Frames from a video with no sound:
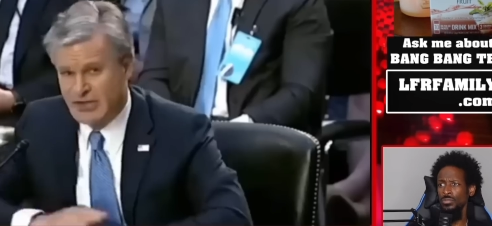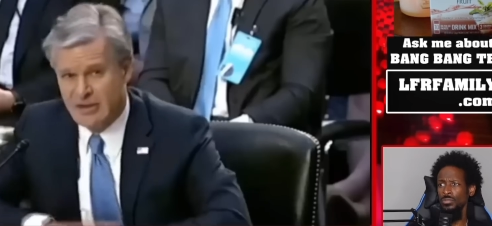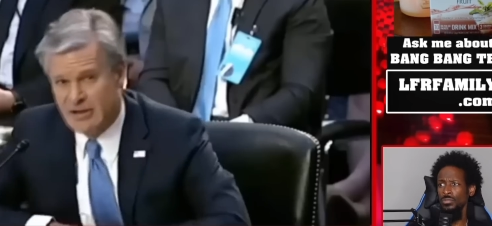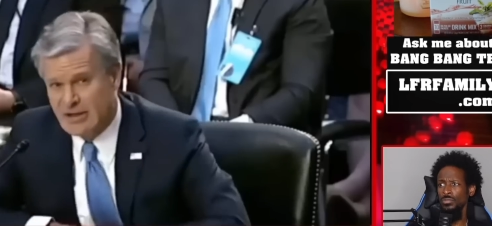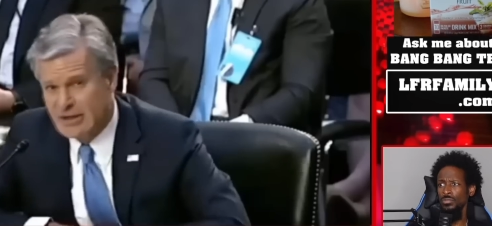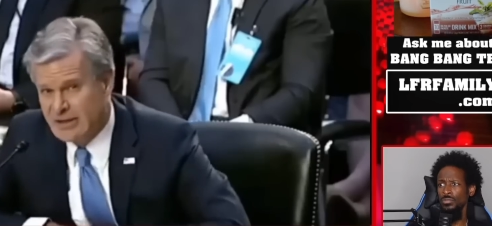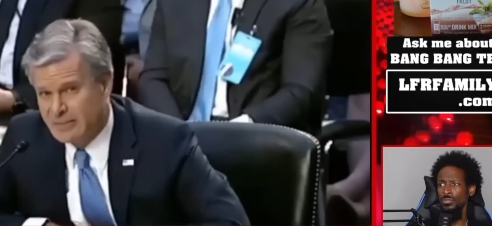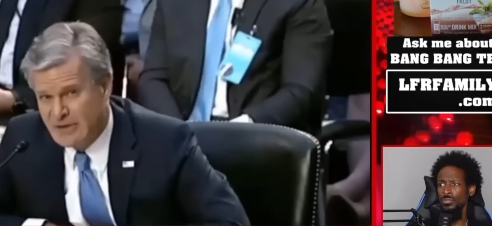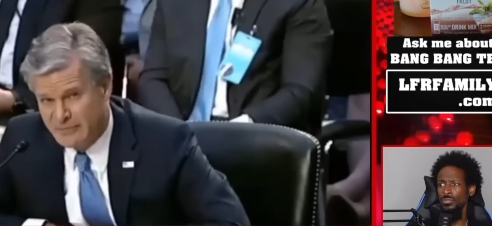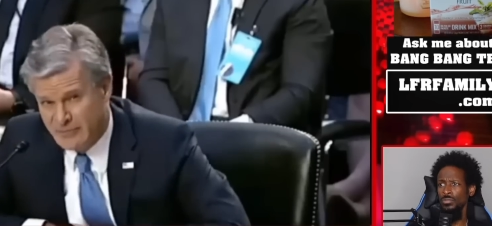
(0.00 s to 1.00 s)
Speaker 1: Senator, I,
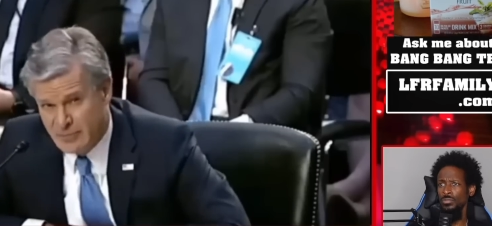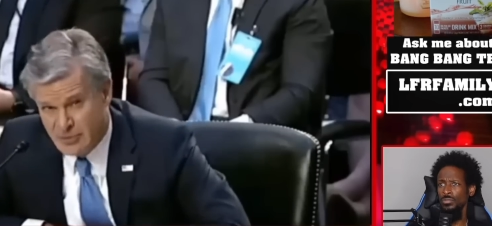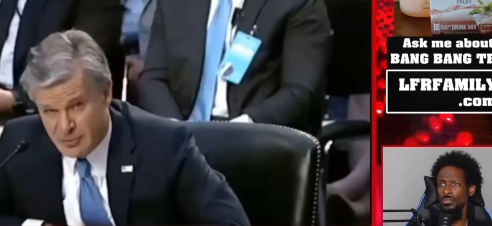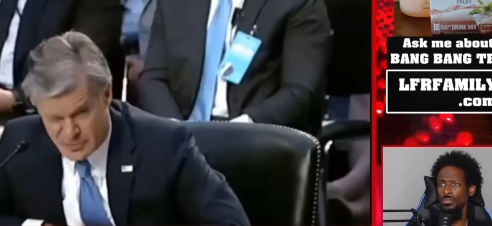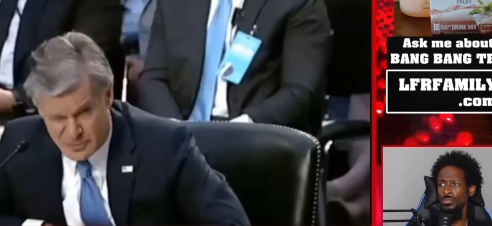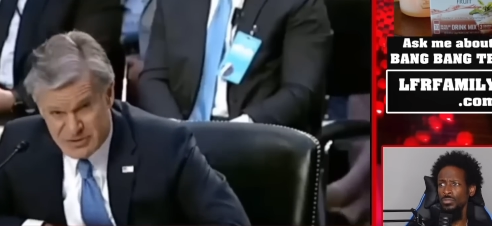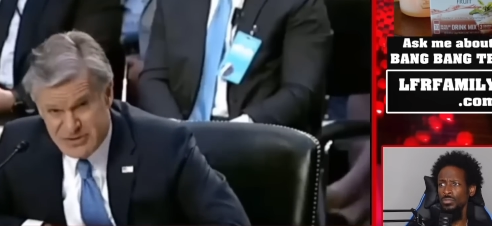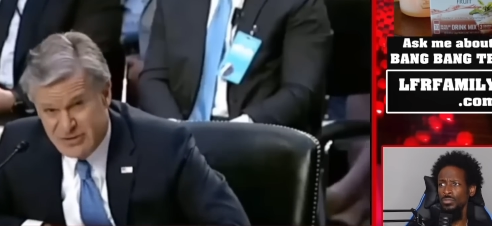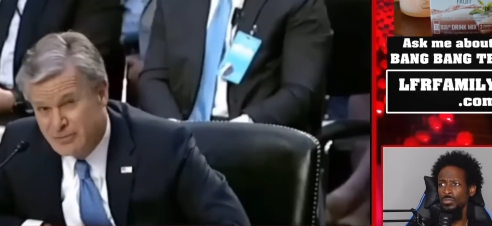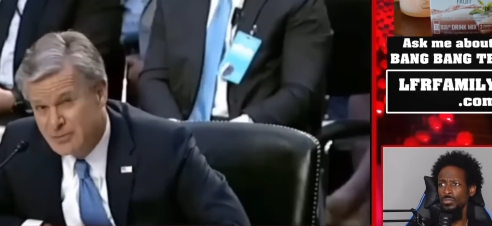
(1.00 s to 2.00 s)
am not familiar with the
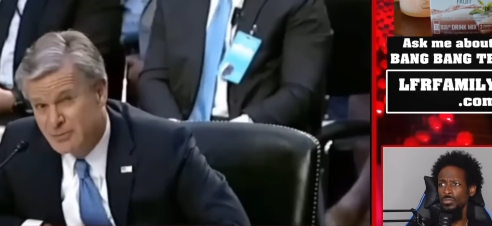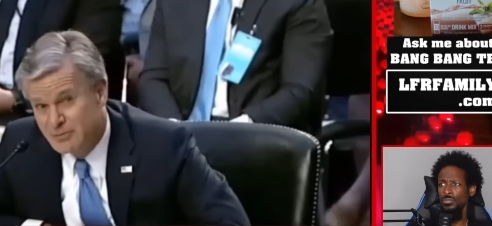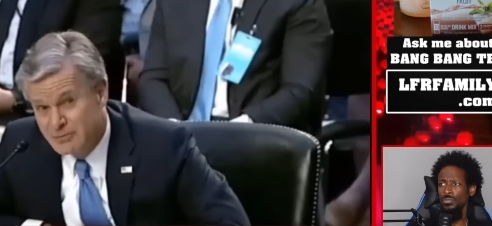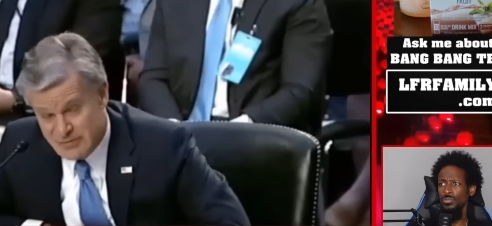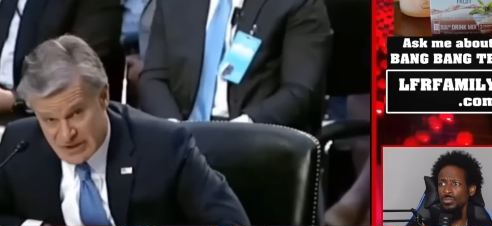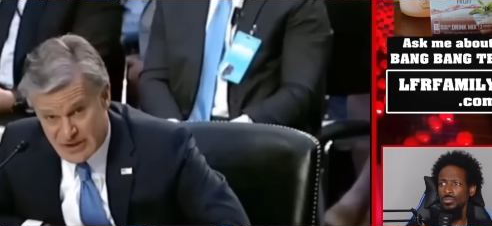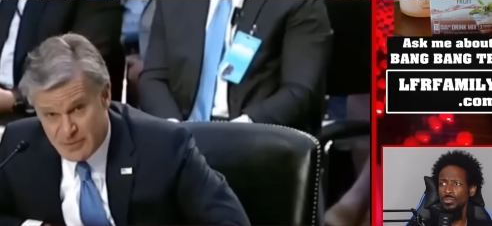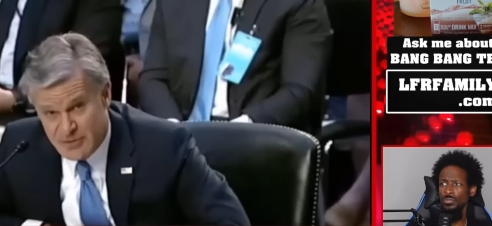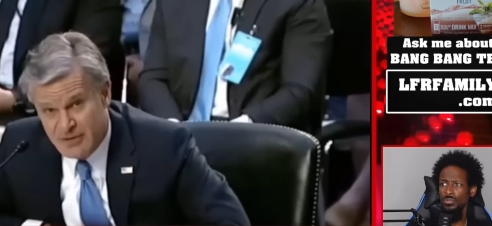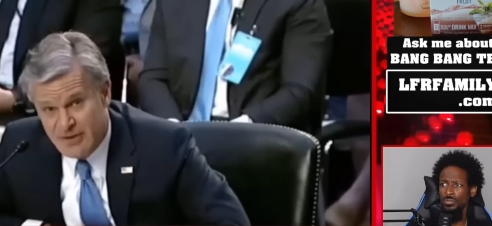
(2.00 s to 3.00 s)
particular
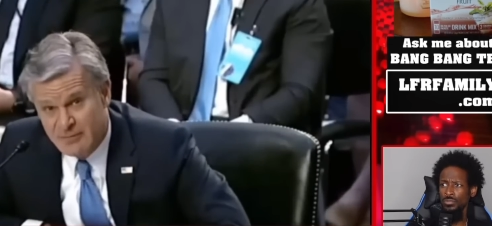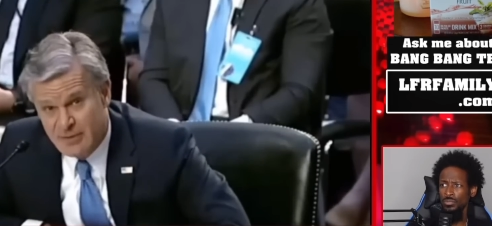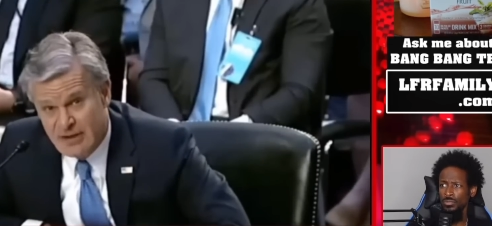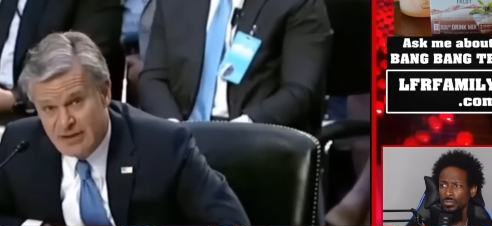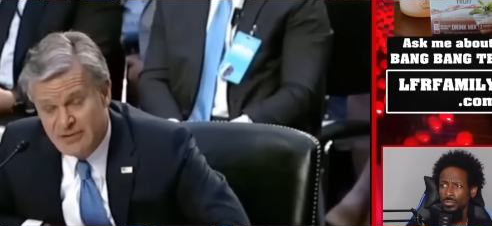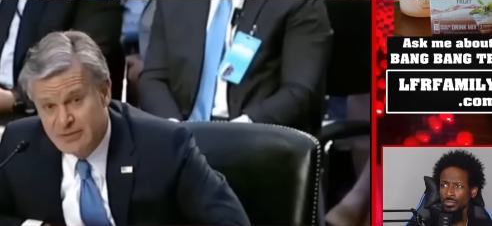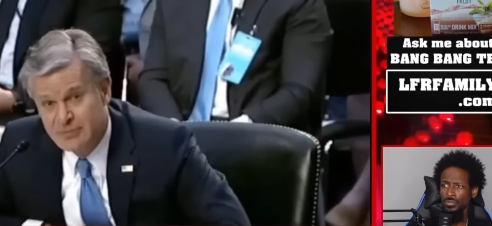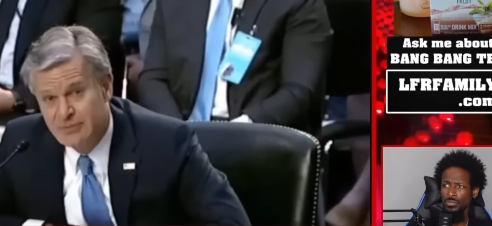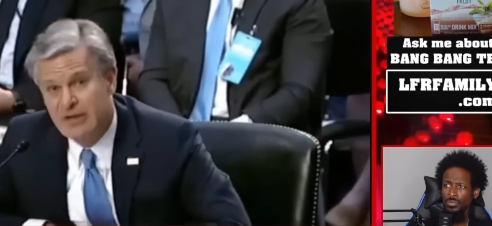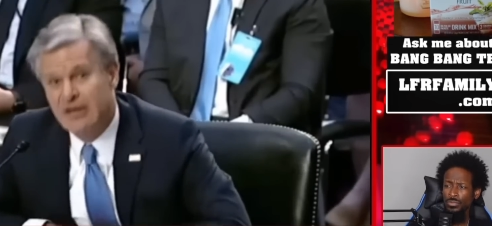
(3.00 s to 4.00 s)
document you have behind
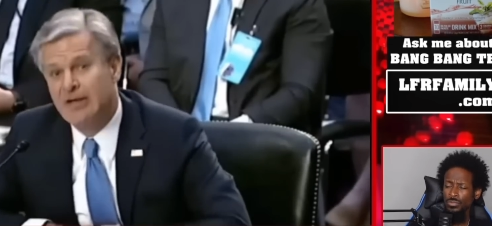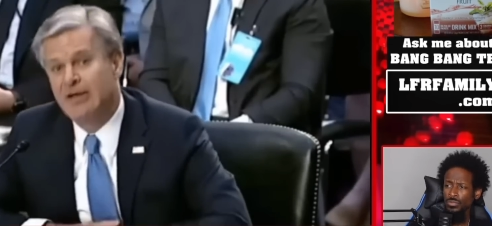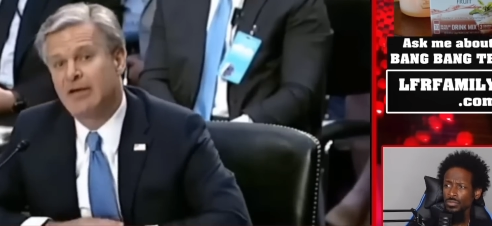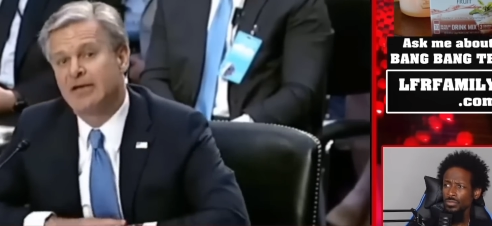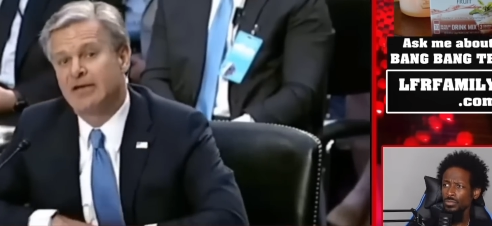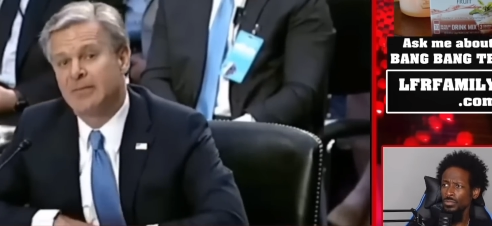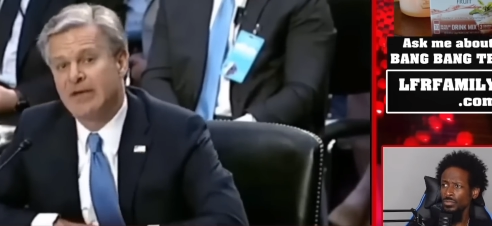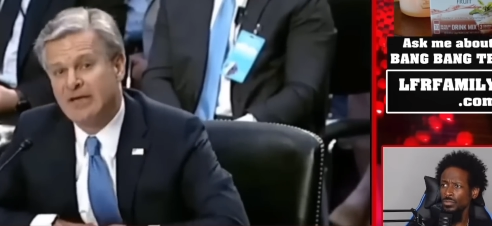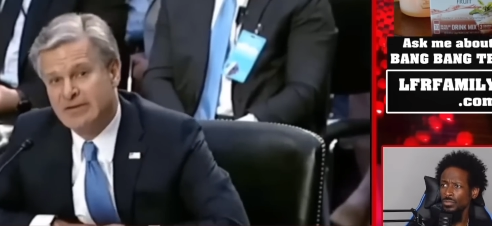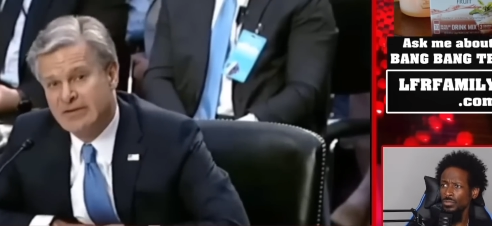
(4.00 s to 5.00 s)
you, uh, and I'm
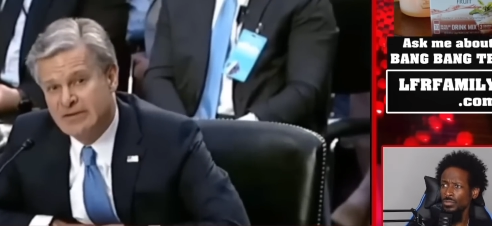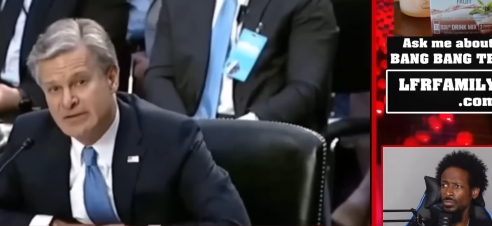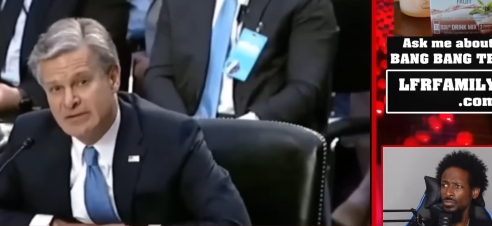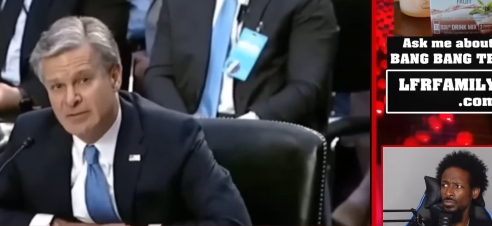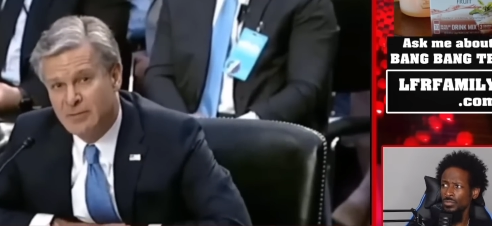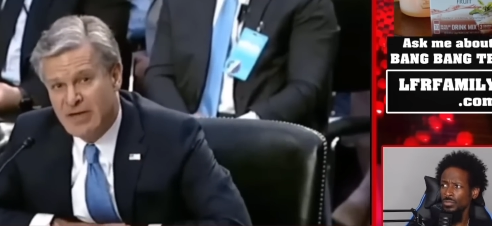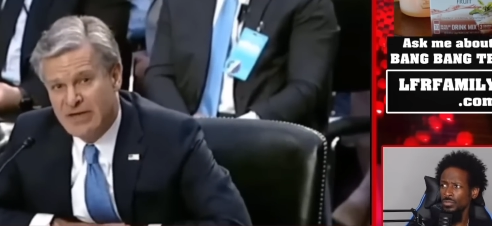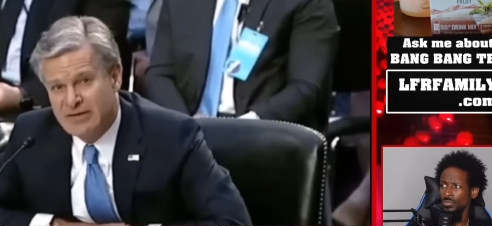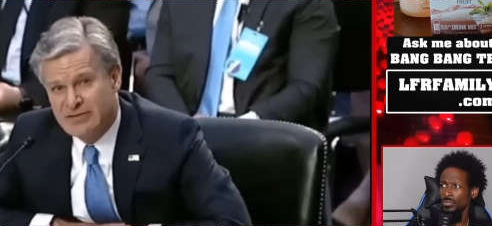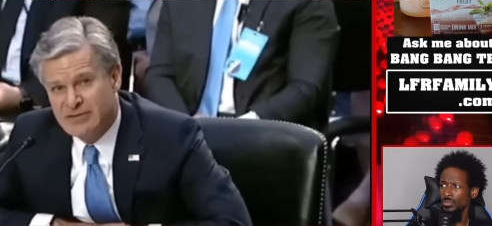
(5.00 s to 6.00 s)
not in the
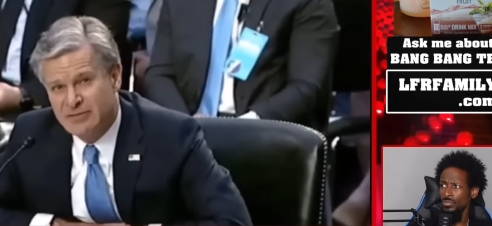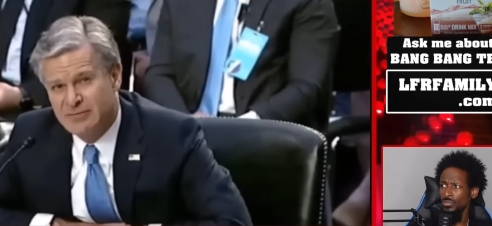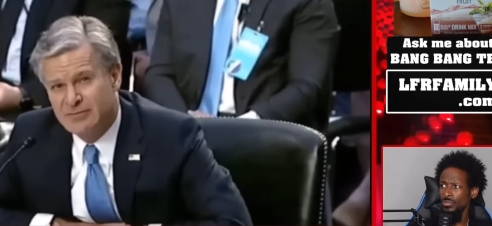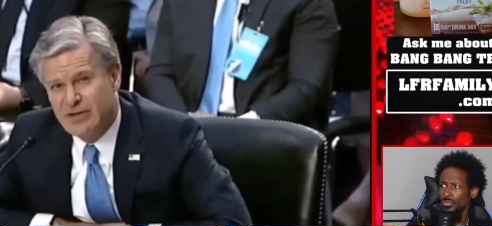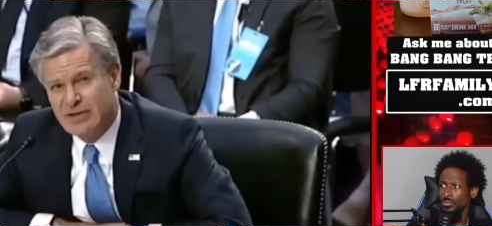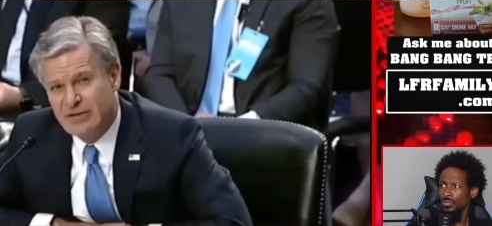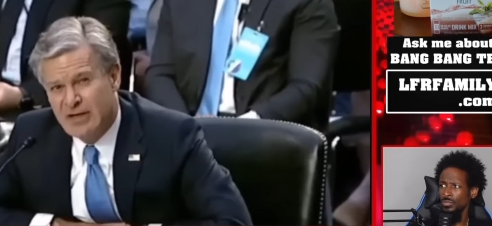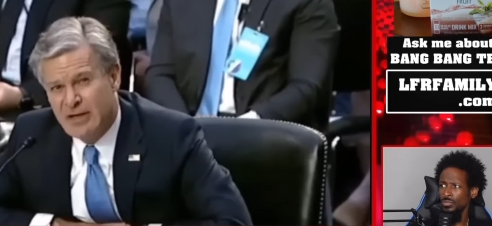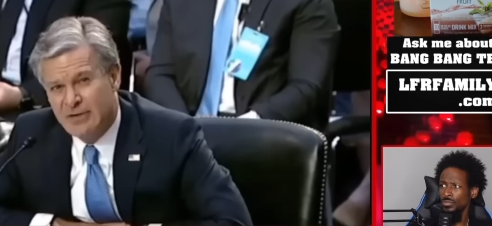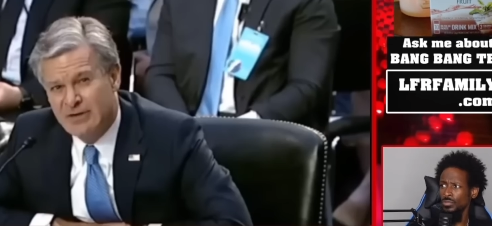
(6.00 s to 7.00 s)
practice of trying to
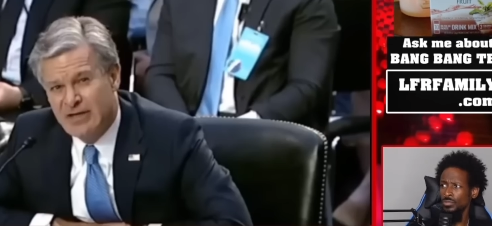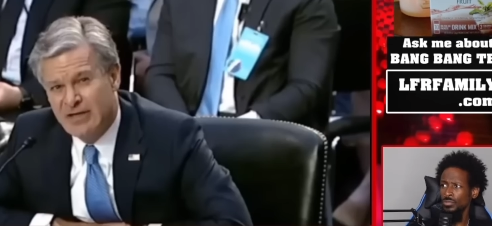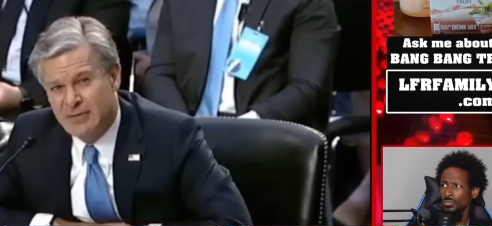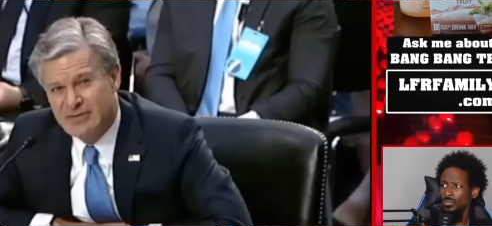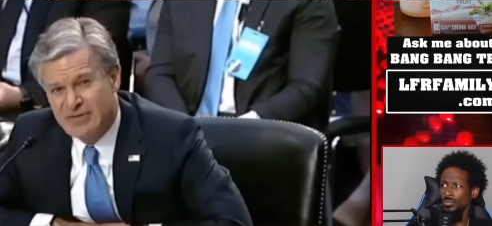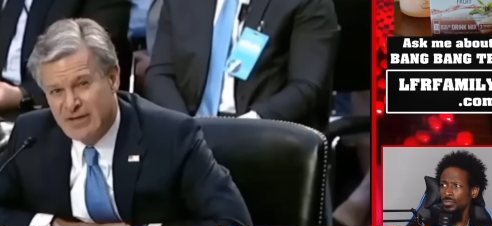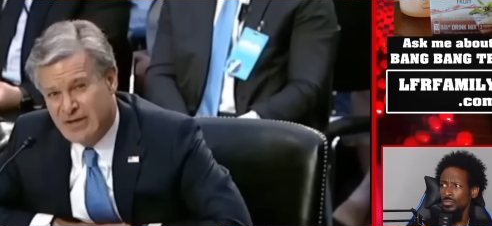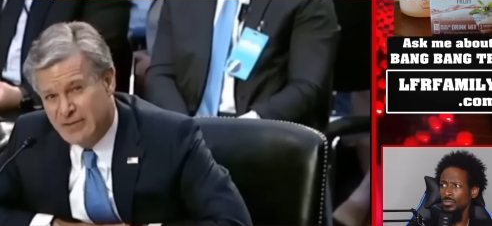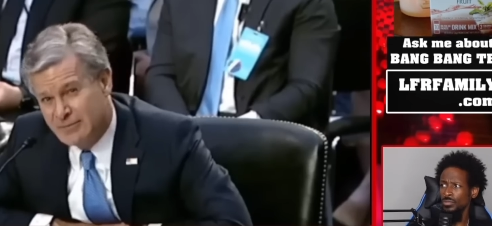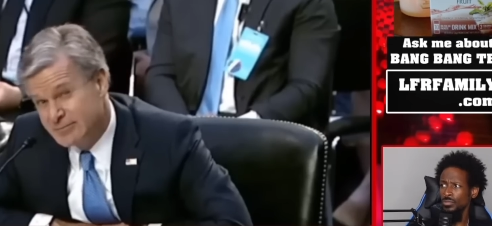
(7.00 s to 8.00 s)
comment on documents that I
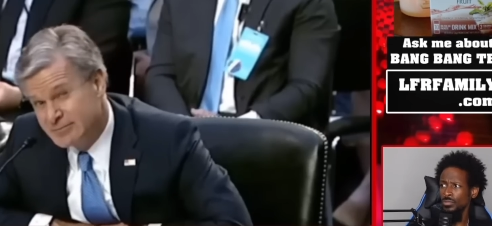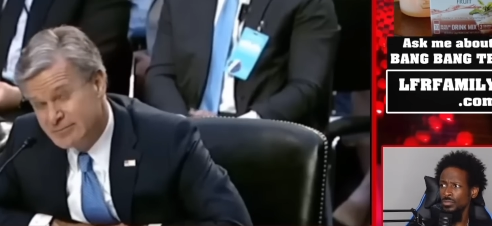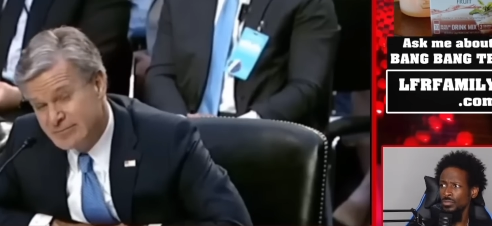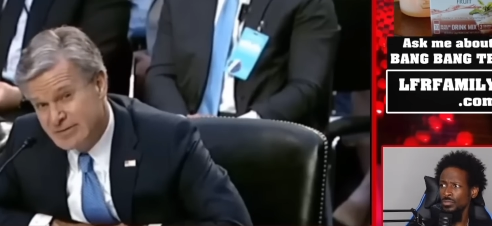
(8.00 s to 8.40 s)
haven't